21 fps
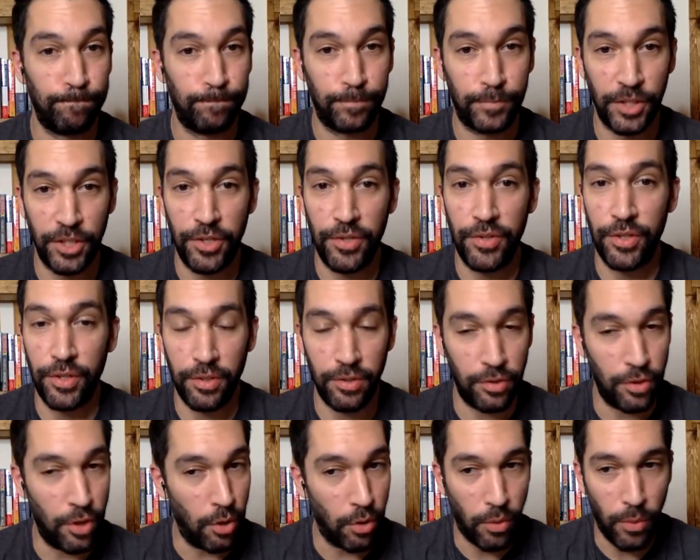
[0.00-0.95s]
There's
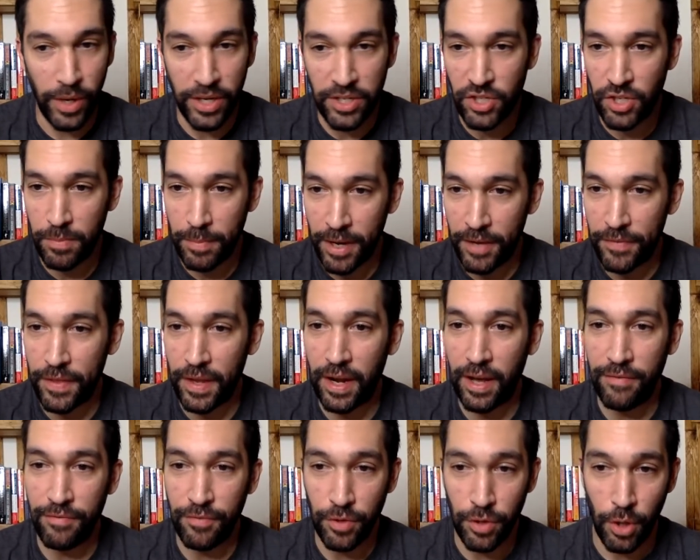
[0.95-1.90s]
no question about that.
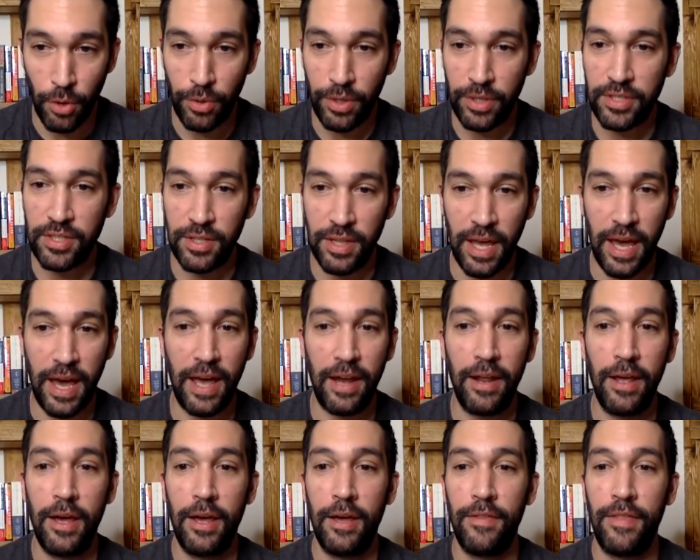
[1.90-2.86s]
I've noticed that
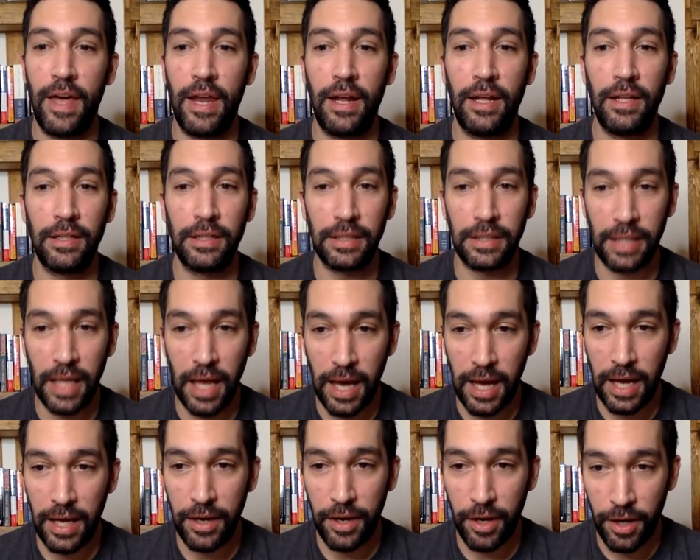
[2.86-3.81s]
a
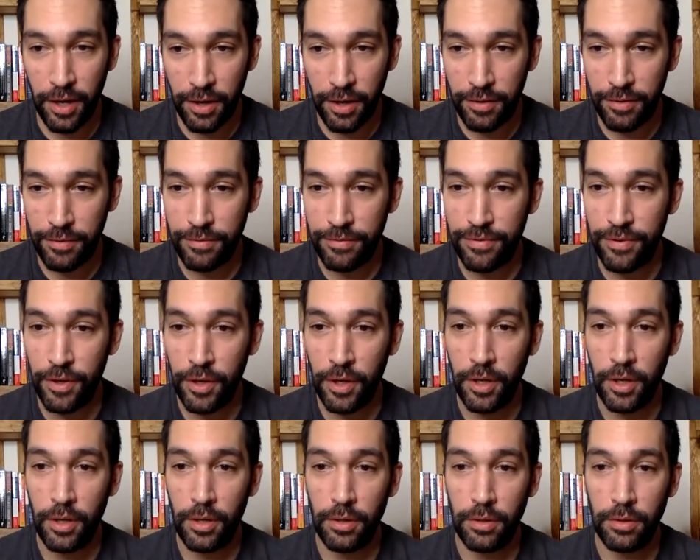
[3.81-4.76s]
lot of
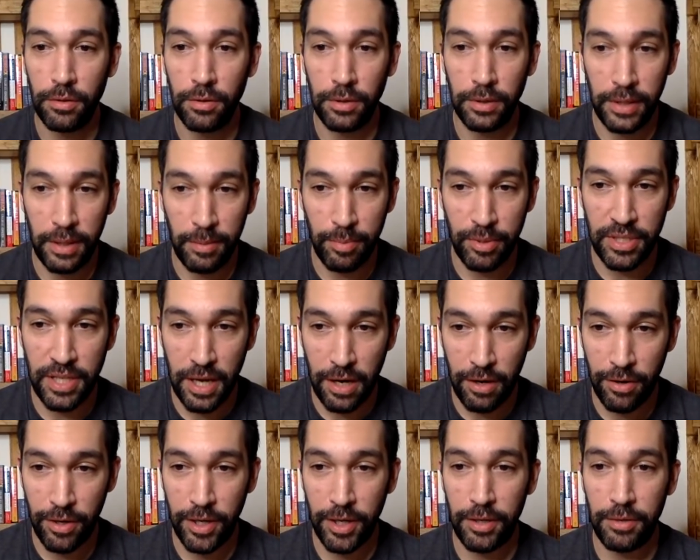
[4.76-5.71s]

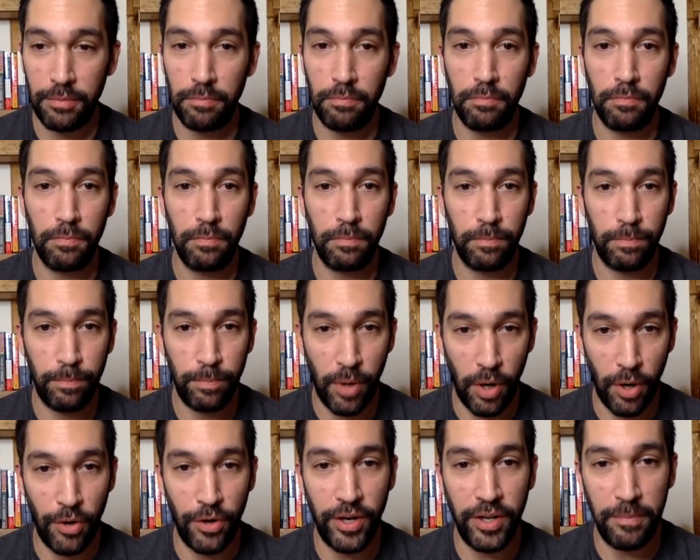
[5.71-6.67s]
Libertarian
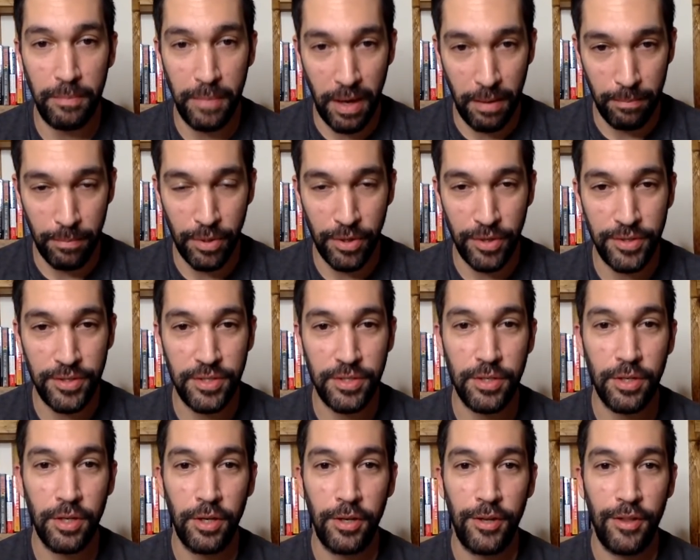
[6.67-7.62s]
Party
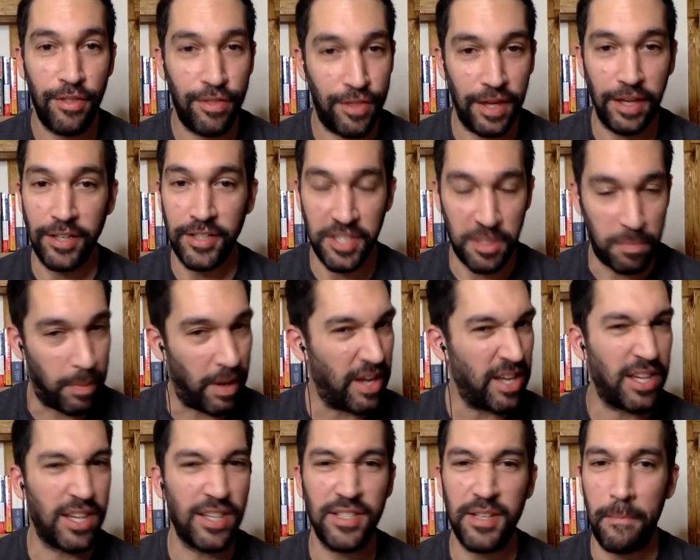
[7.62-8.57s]
members think
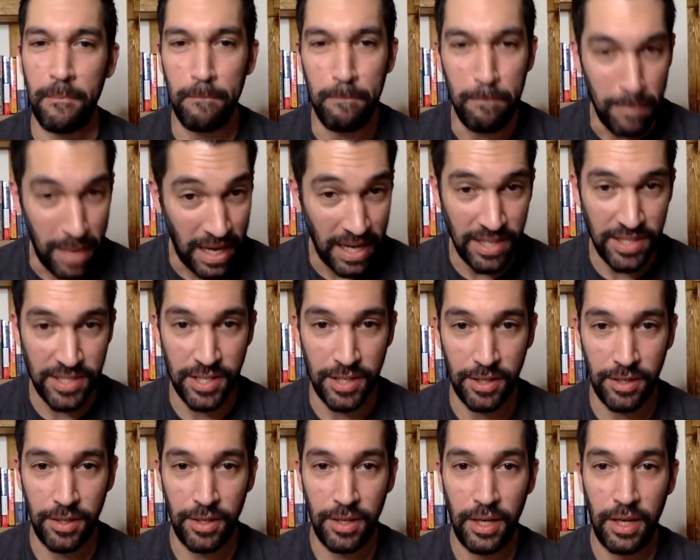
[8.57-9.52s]
Spike is amazing,
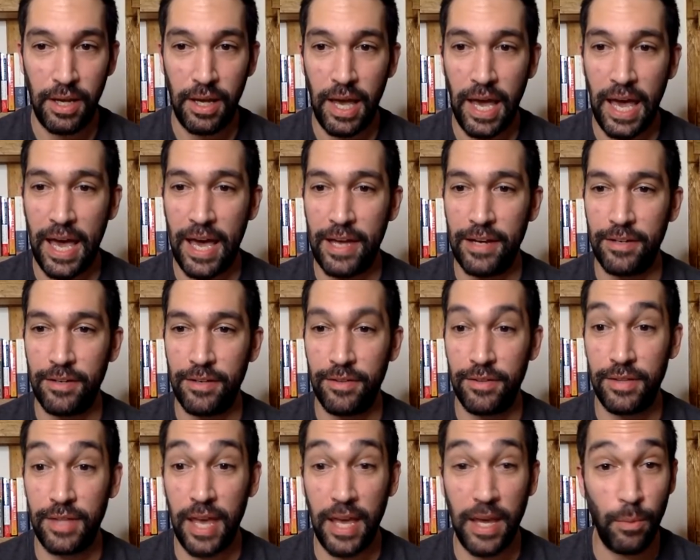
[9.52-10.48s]
and
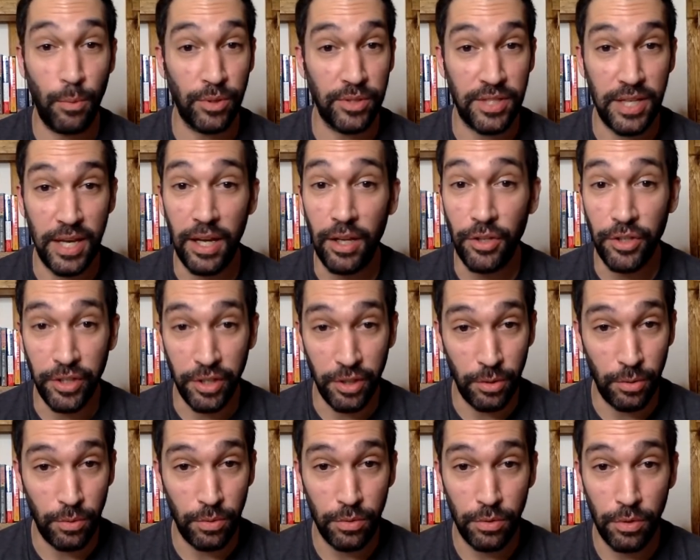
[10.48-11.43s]
they will tell
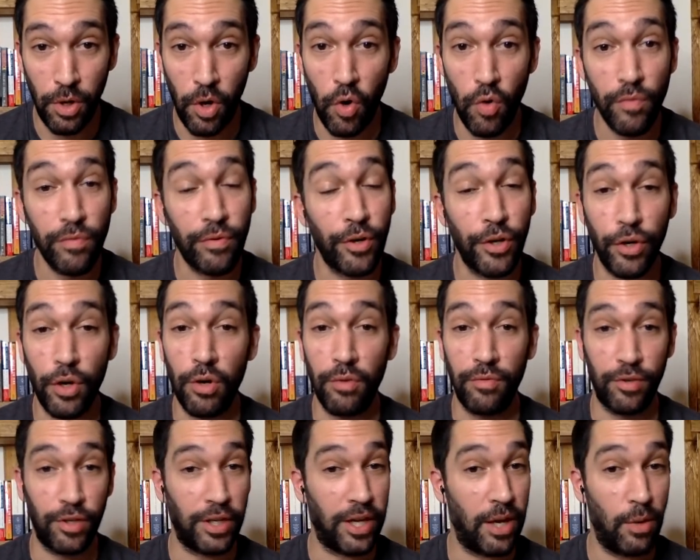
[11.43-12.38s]
you over and
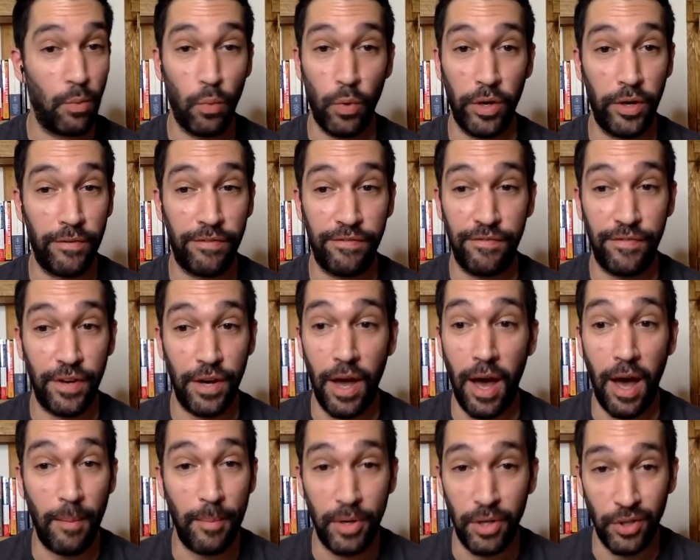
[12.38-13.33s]
over again what a
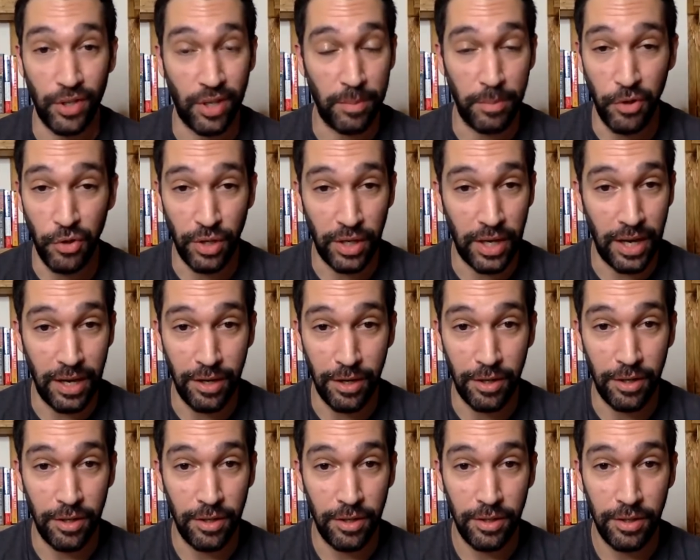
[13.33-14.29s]
phenomenal
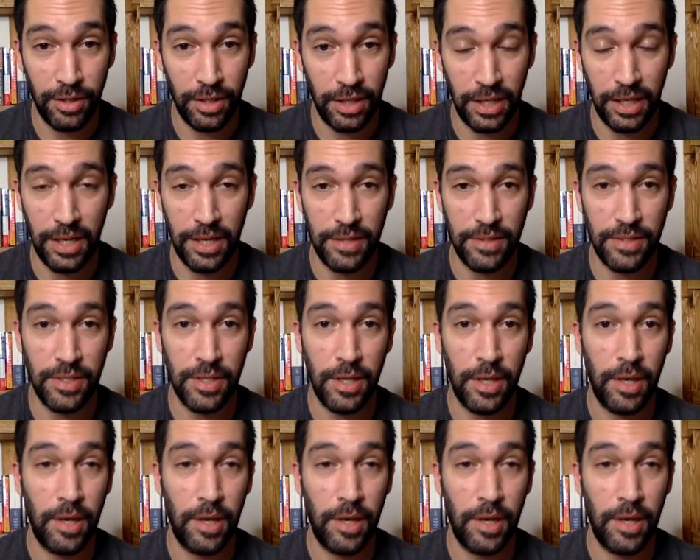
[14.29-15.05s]
communicator he is.